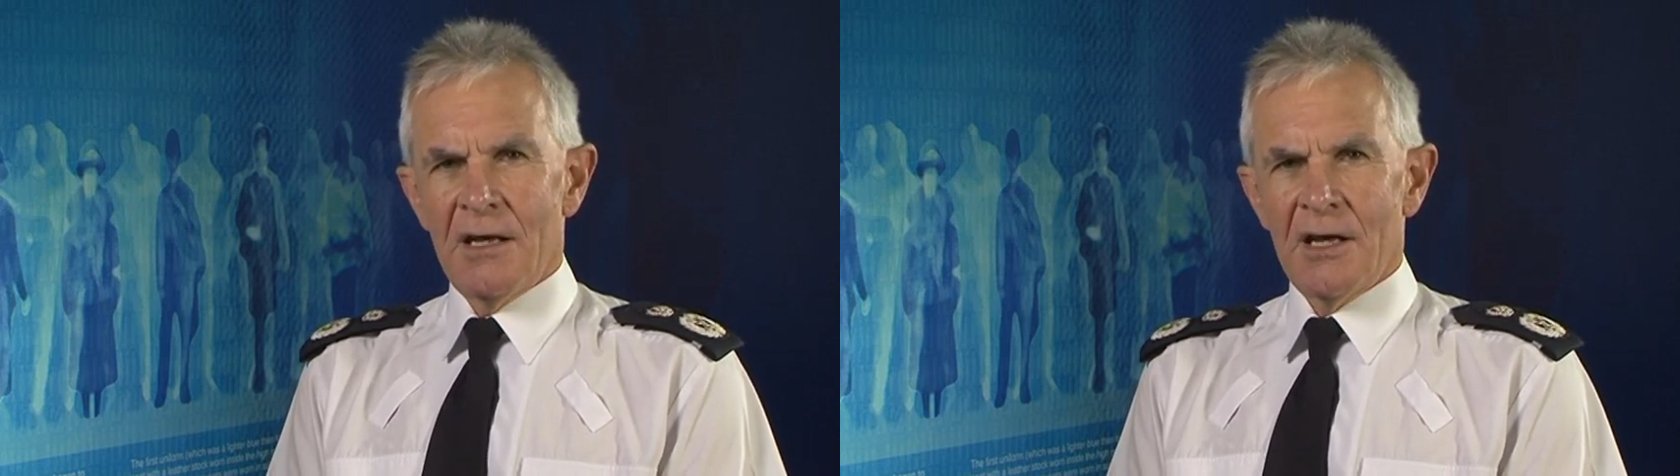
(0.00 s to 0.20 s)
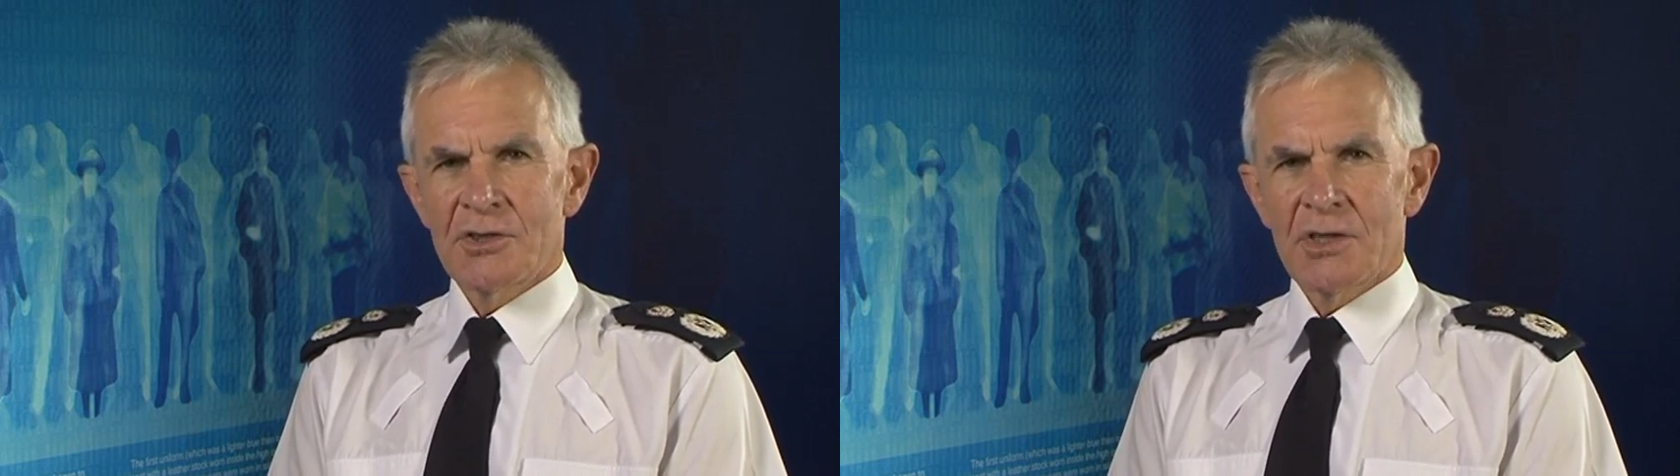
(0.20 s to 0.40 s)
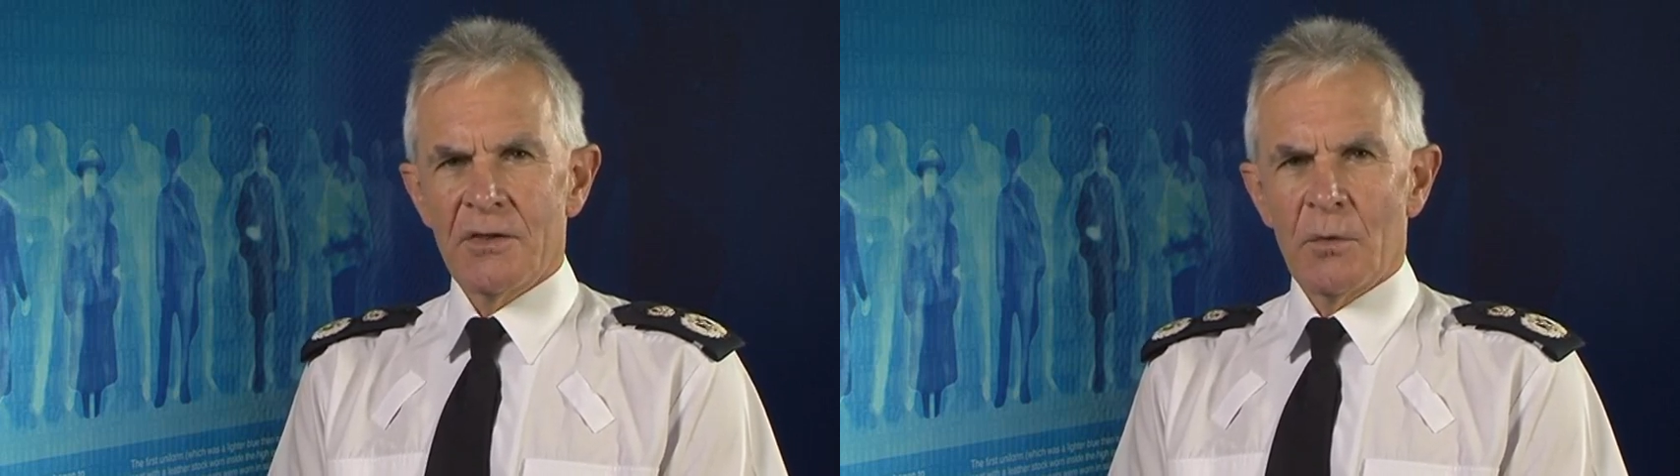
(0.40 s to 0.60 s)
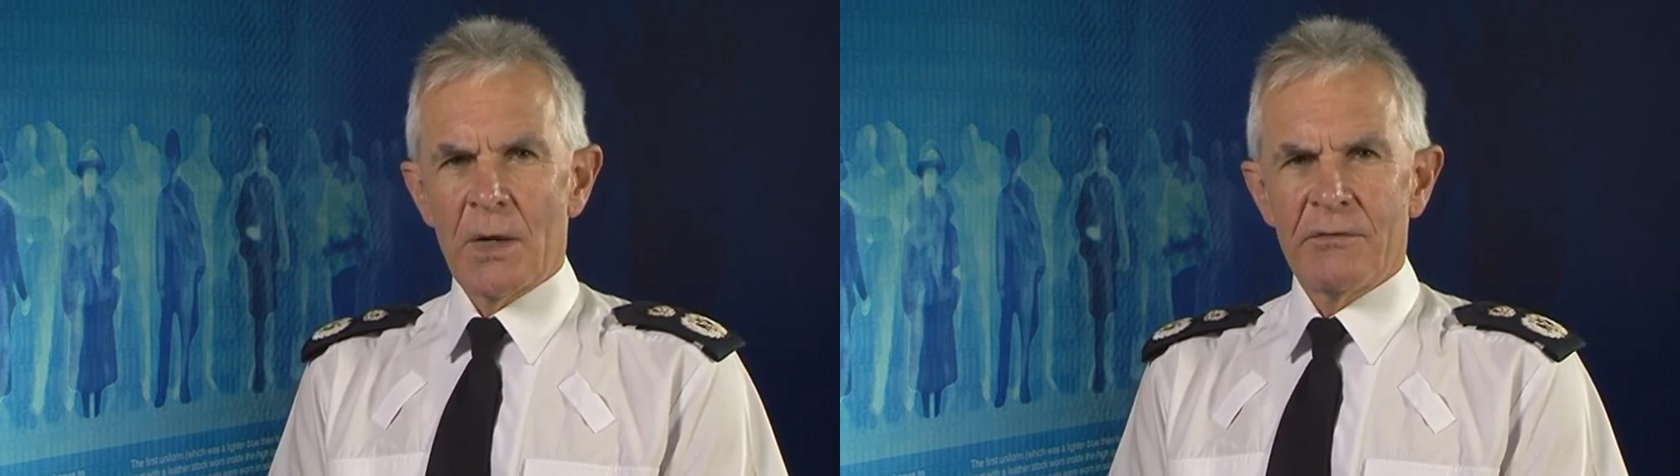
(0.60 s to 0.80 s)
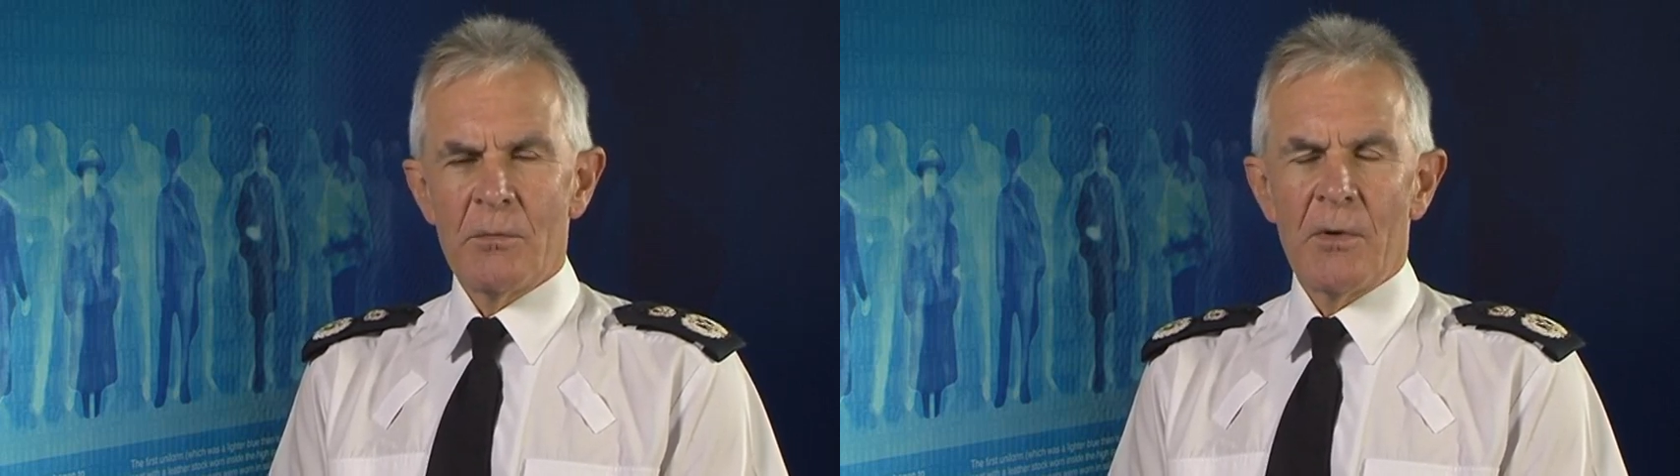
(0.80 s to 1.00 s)
has shown that
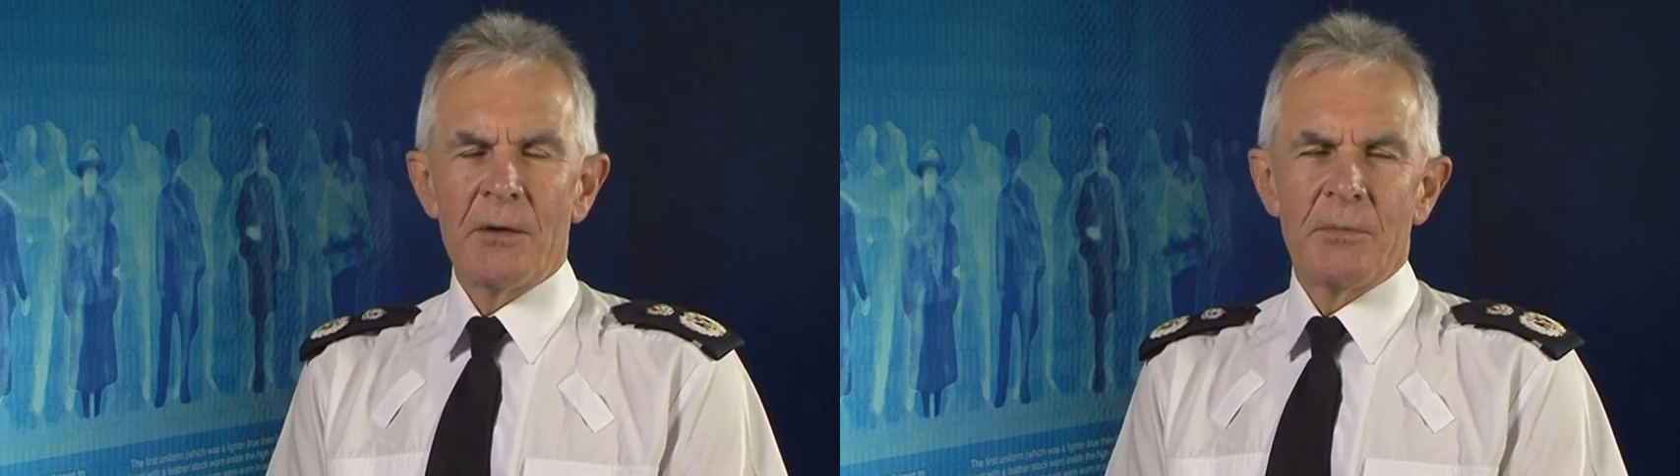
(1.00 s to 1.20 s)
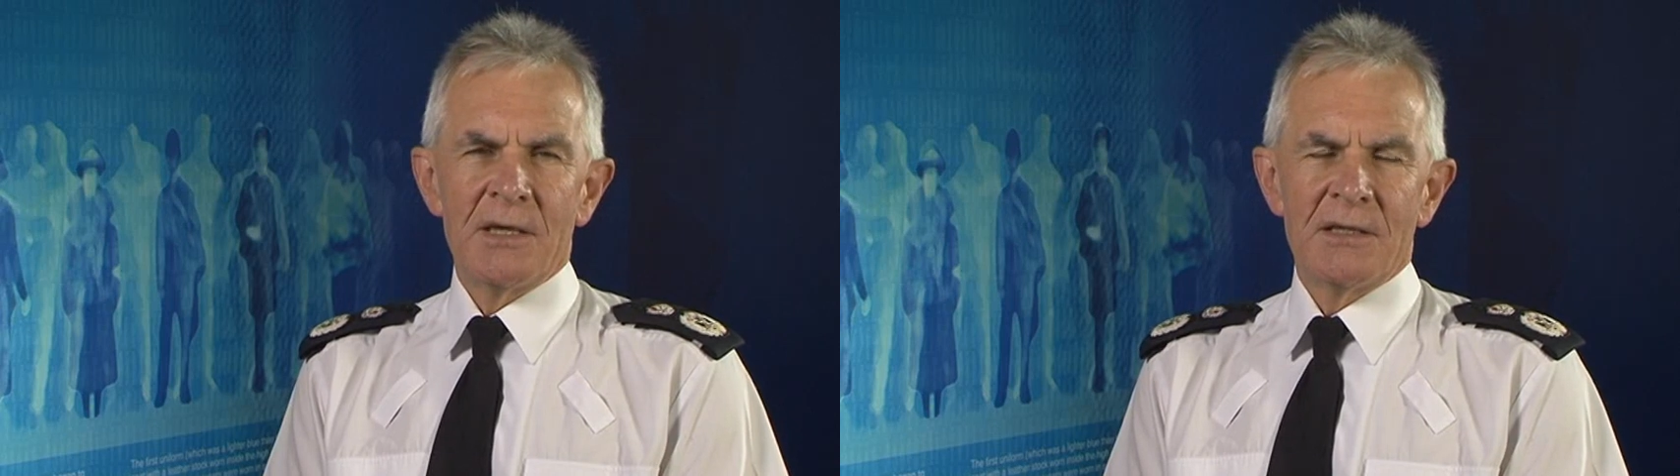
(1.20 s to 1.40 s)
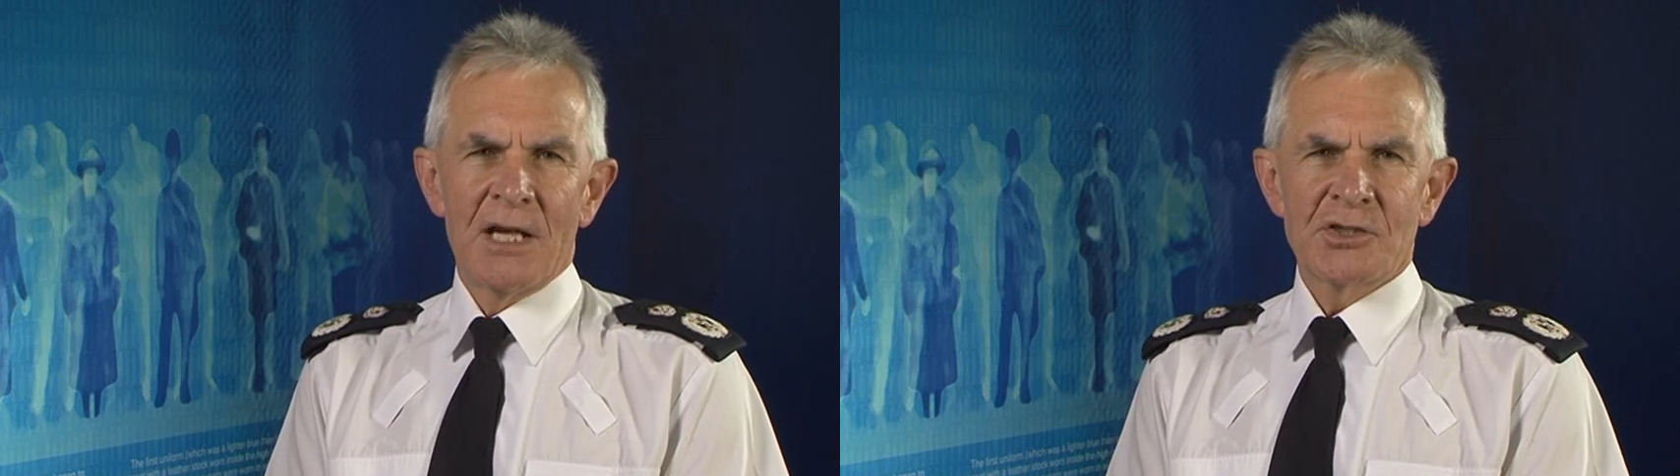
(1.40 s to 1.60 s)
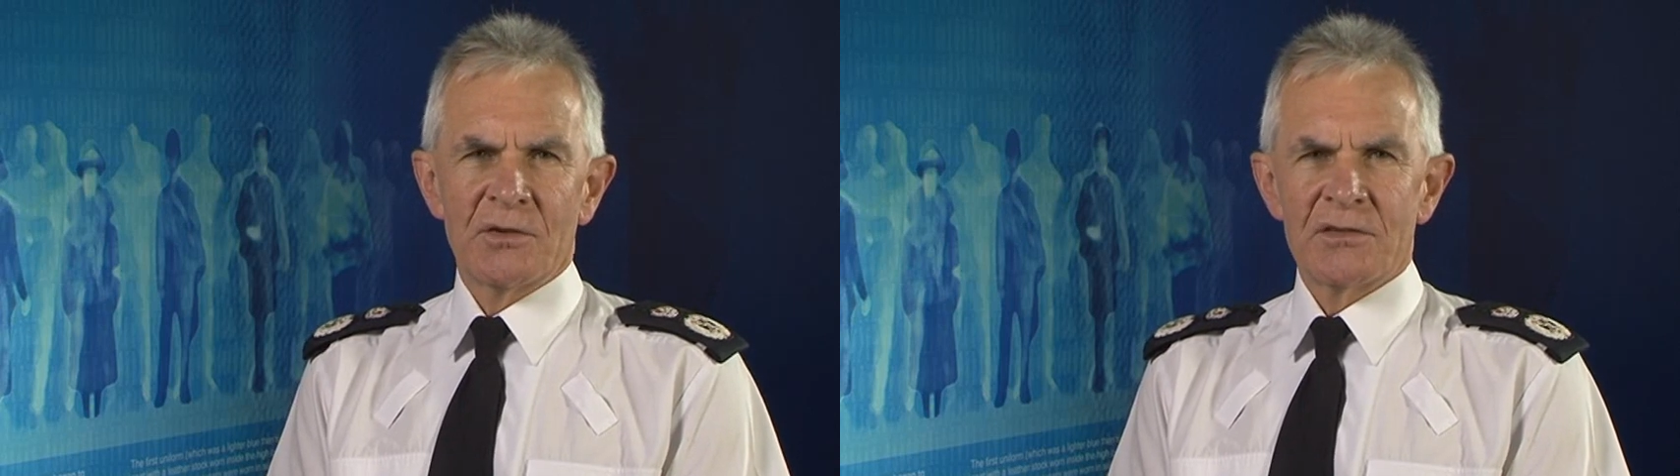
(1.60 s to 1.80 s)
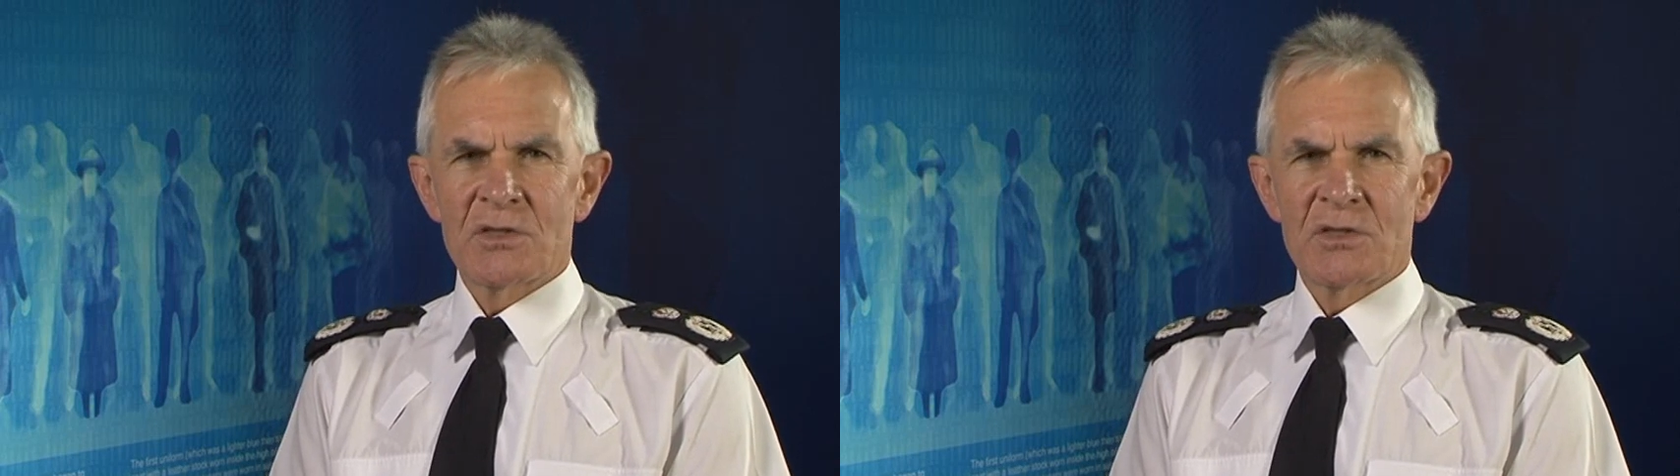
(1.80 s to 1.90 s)
whatever might be national